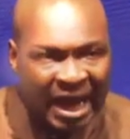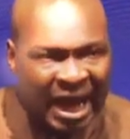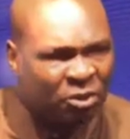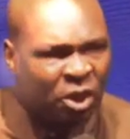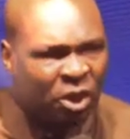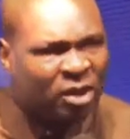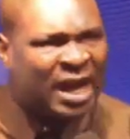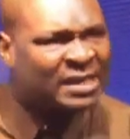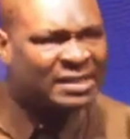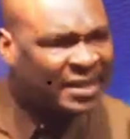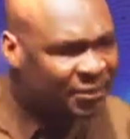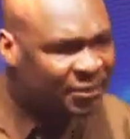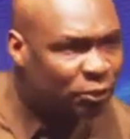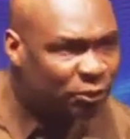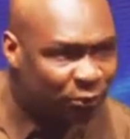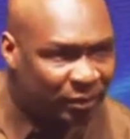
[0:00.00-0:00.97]
I'm not asking
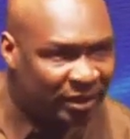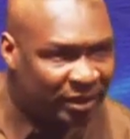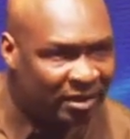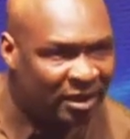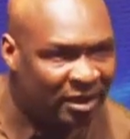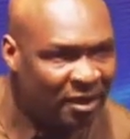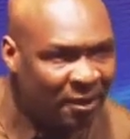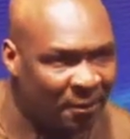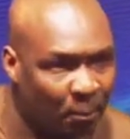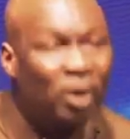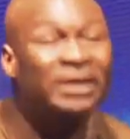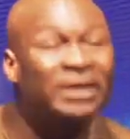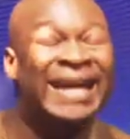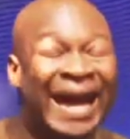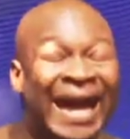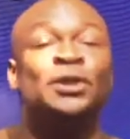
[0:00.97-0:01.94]
you to do it,
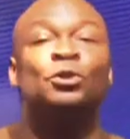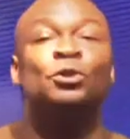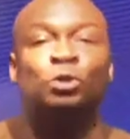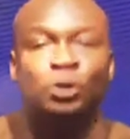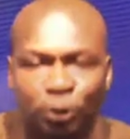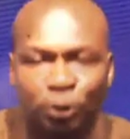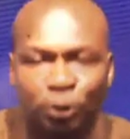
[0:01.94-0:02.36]
but can you do